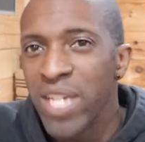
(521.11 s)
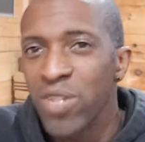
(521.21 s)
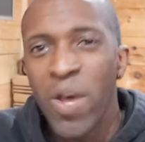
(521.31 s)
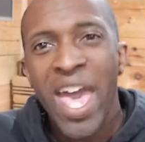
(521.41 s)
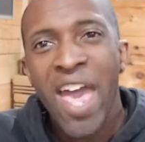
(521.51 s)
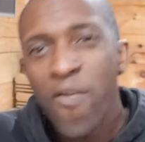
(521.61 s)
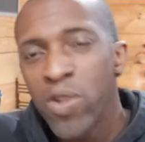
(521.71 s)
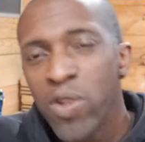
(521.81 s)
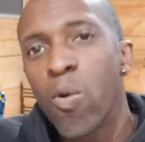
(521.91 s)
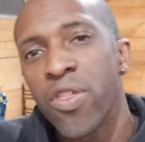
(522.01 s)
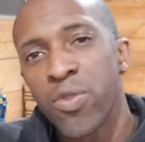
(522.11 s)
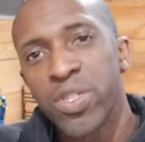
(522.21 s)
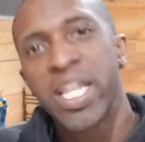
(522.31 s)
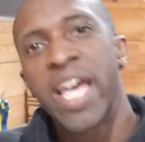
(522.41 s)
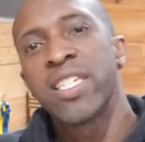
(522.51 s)
So every one of those
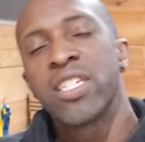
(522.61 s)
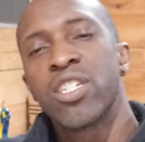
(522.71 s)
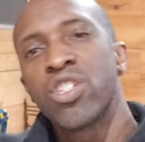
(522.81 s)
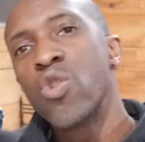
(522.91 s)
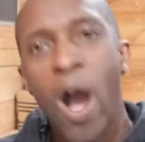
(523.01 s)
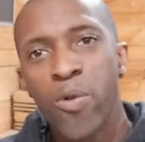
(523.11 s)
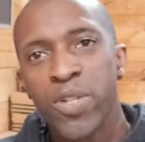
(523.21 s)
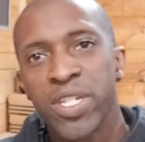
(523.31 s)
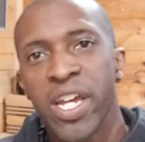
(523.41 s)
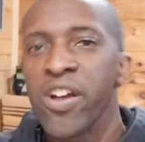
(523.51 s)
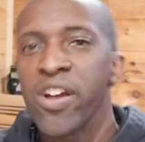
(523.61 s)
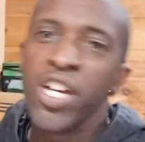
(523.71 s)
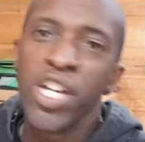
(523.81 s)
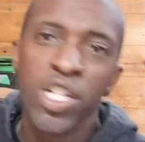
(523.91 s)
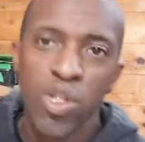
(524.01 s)
days is 2 hours there,
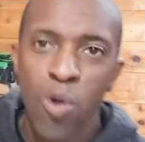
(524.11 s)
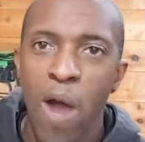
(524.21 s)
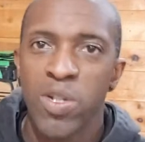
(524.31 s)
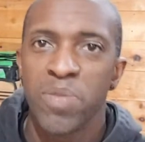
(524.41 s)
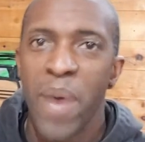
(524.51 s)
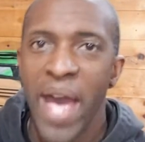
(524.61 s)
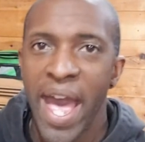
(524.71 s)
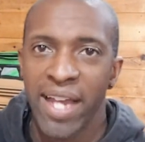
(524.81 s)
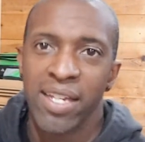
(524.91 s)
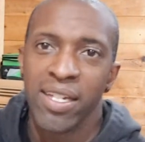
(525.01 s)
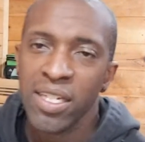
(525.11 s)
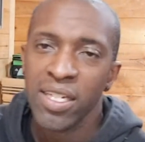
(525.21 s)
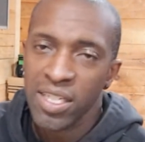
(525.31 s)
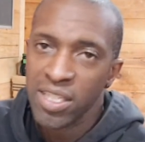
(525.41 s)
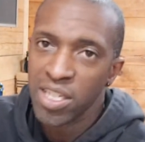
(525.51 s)
2 hours back
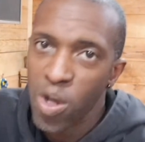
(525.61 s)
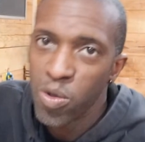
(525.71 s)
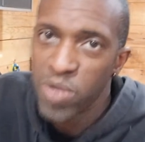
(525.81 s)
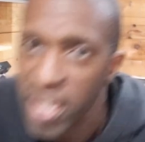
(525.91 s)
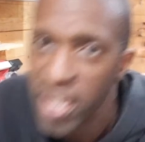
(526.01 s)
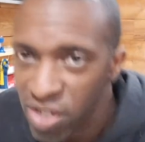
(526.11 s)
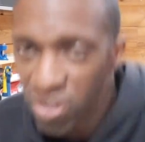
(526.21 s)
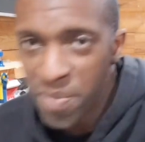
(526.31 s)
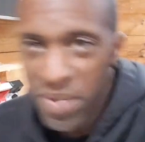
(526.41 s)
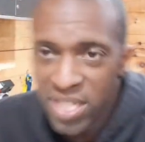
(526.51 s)
to go Tint. You know what I mean?